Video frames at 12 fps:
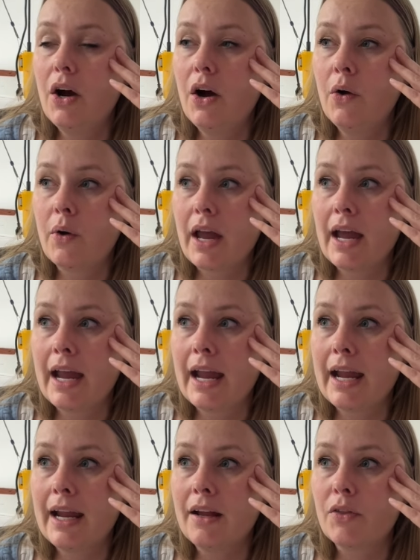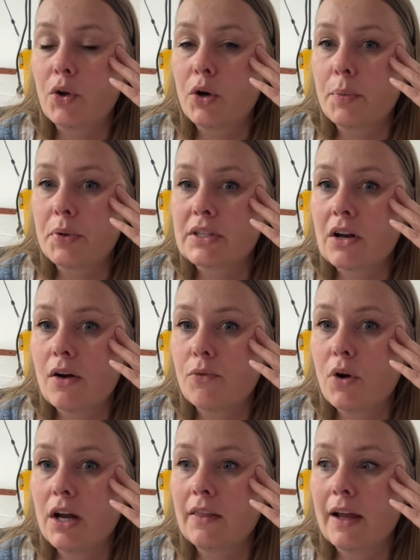okay, 30% off
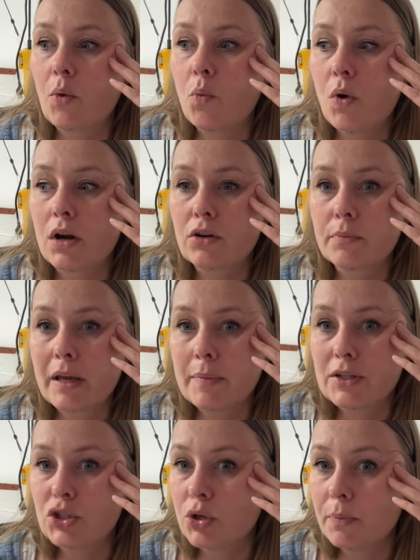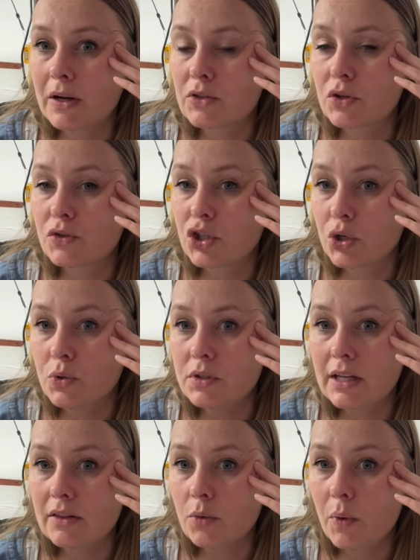what? Like one or maybe two pairs of shoes
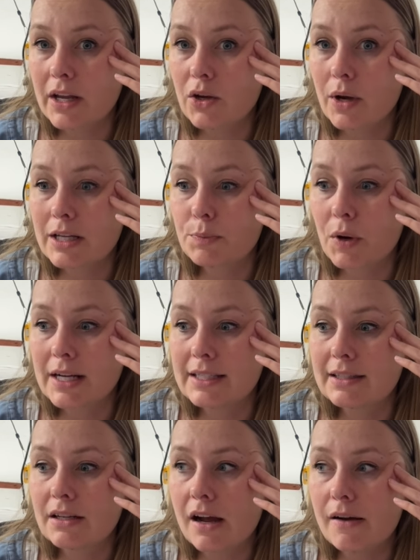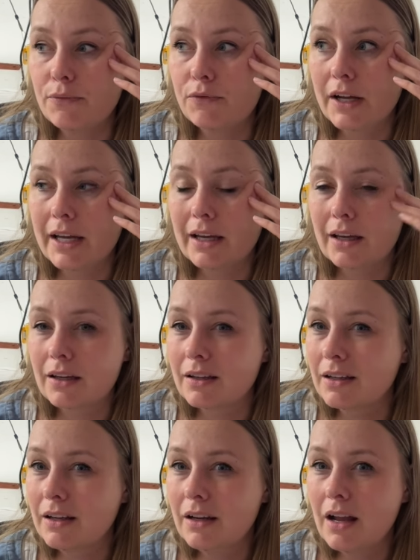at the way you guys price stuff? Like
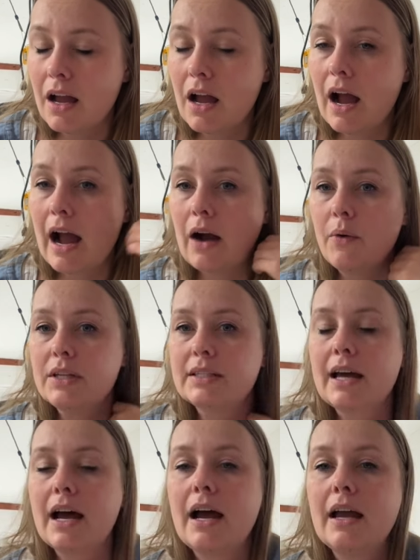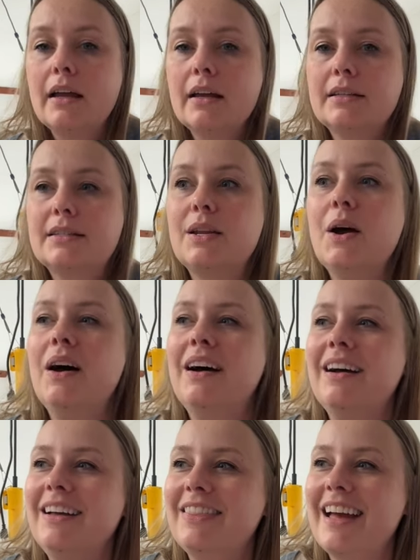how is that? It's
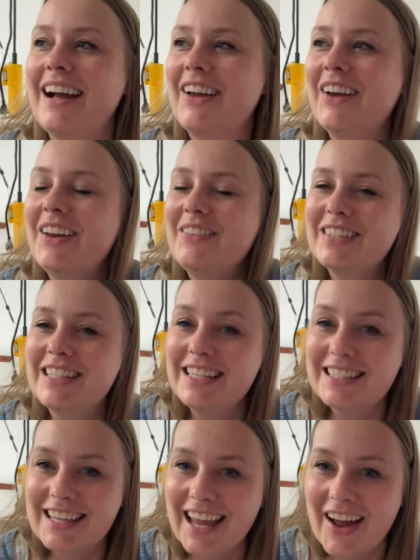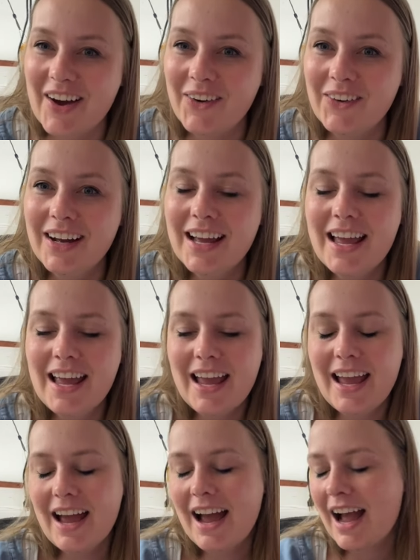not that good of a discount.
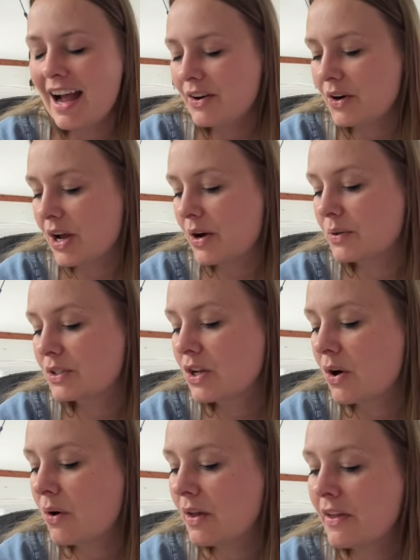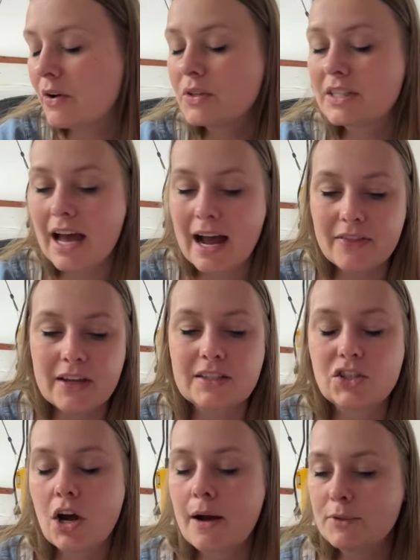I don't know. So there's that. They
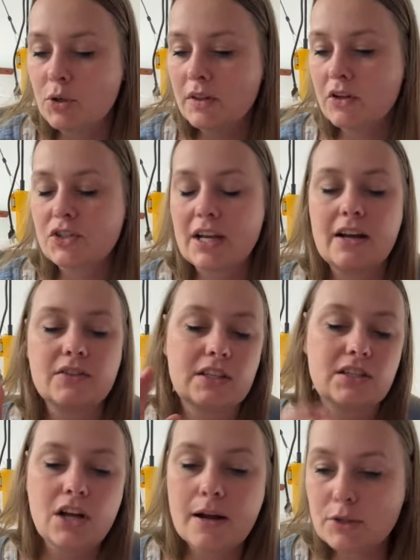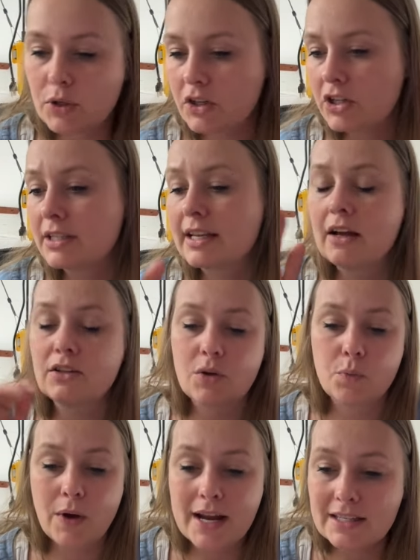stopped doing their sales. They stopped doing their discount. They
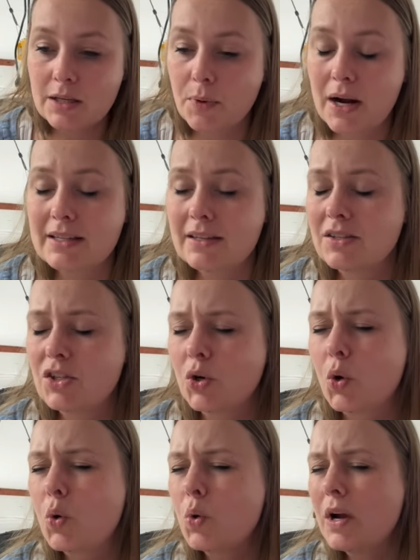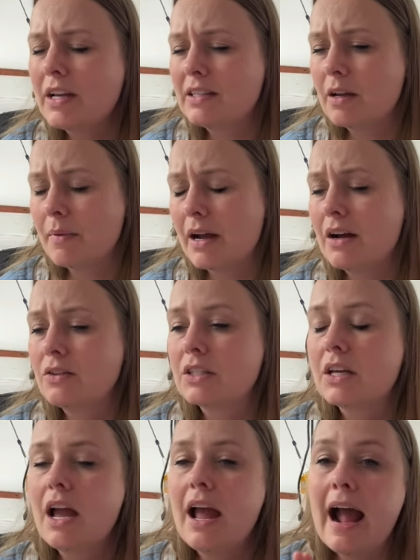raised the prices to crazy amounts.
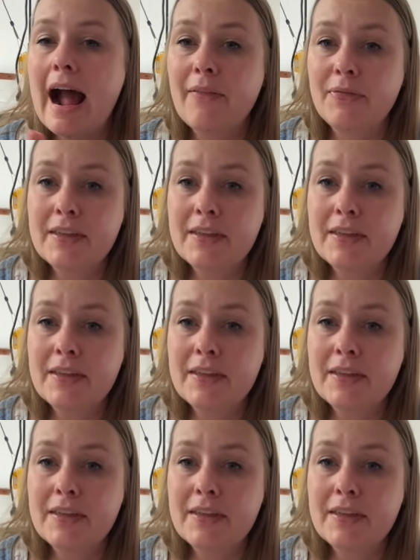At